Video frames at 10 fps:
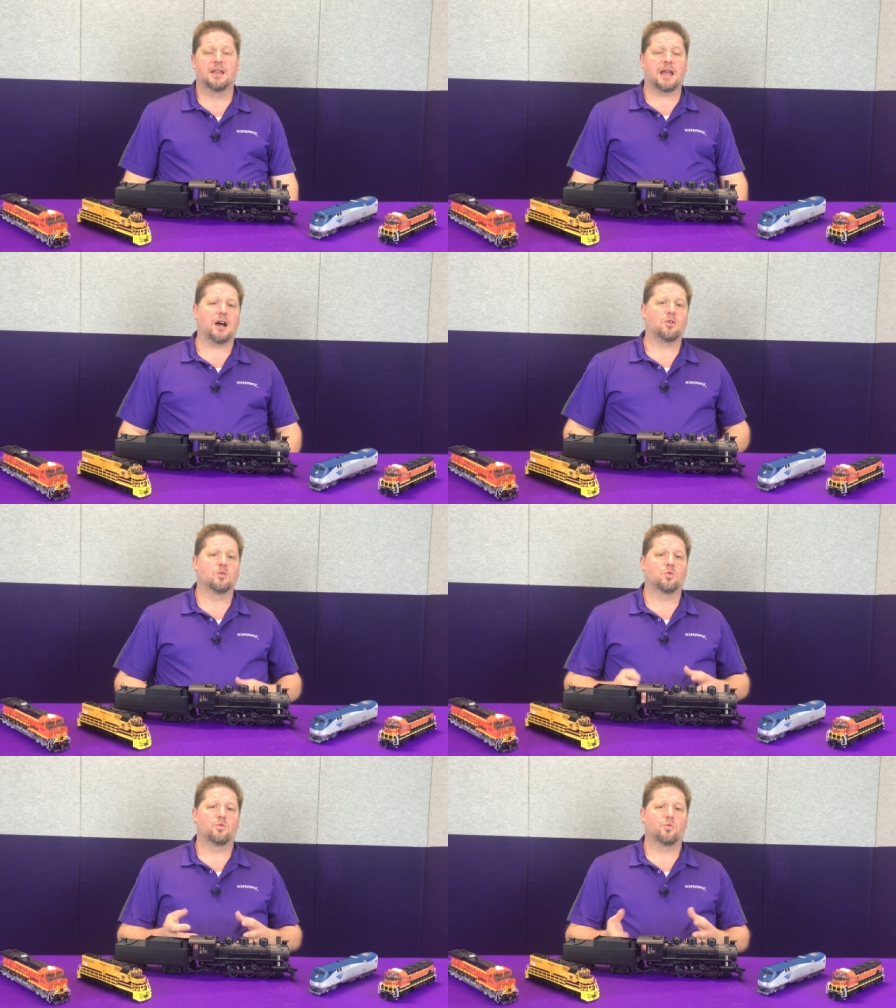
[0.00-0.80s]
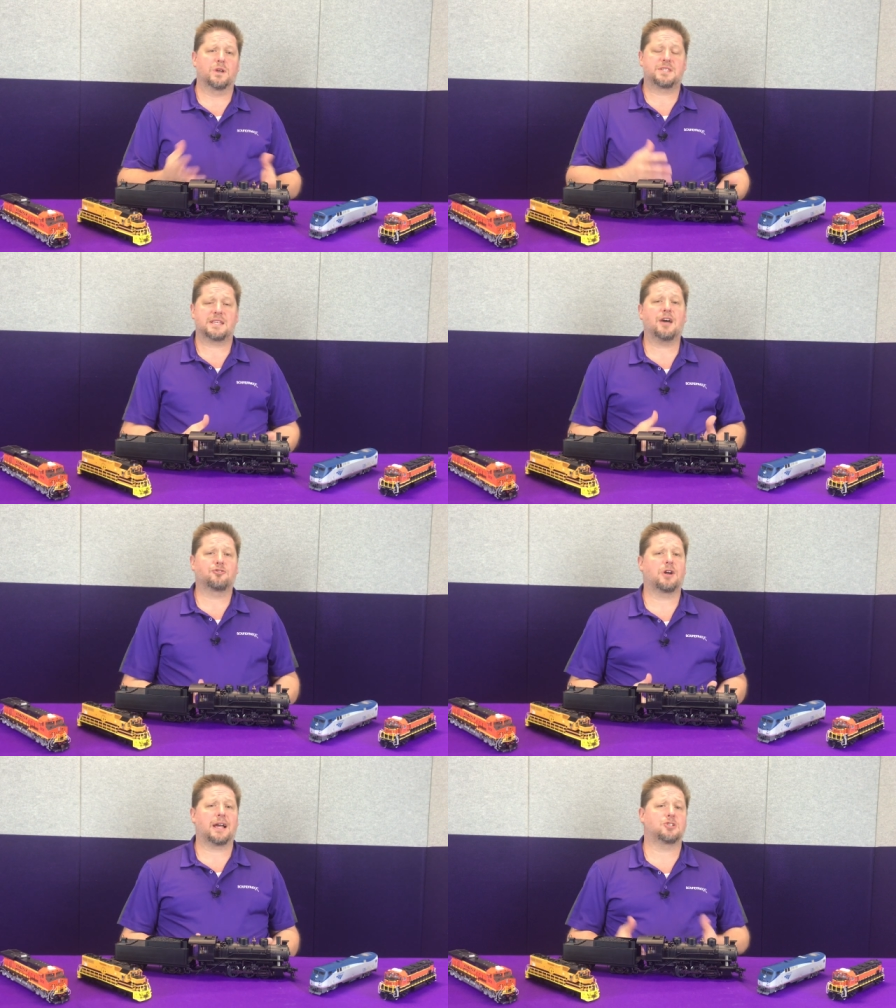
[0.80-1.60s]
Now, with
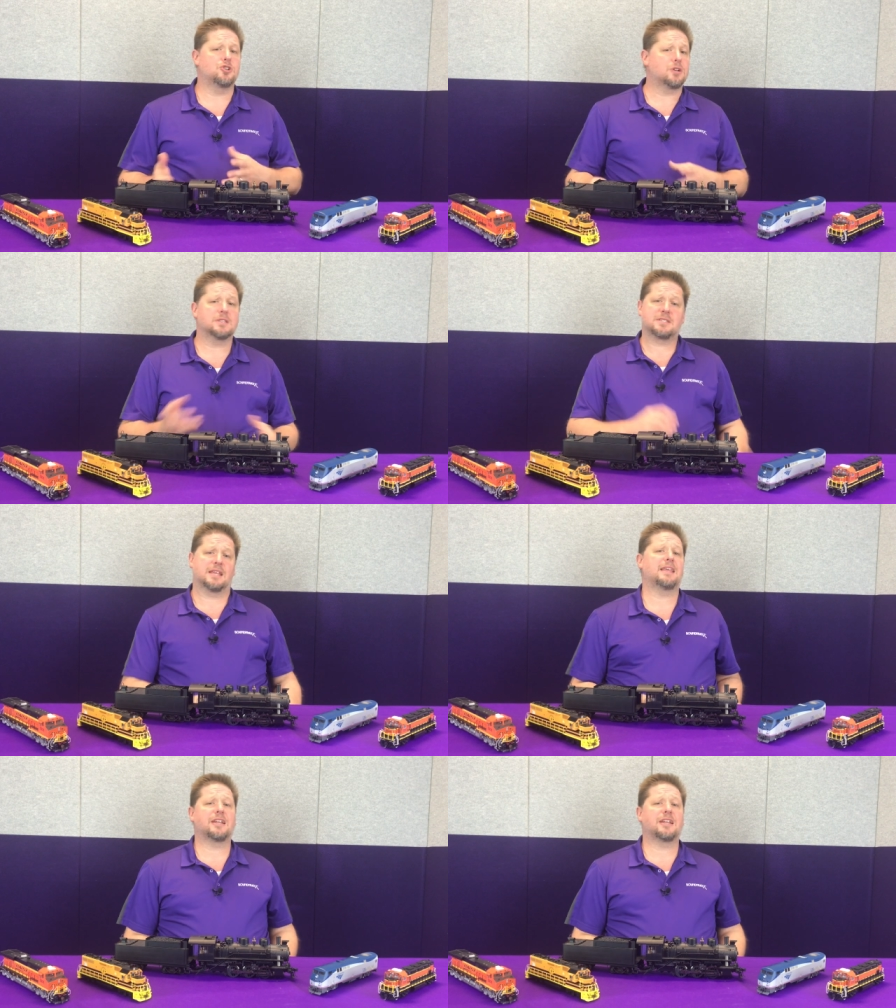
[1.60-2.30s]
SoundTraxx, you can send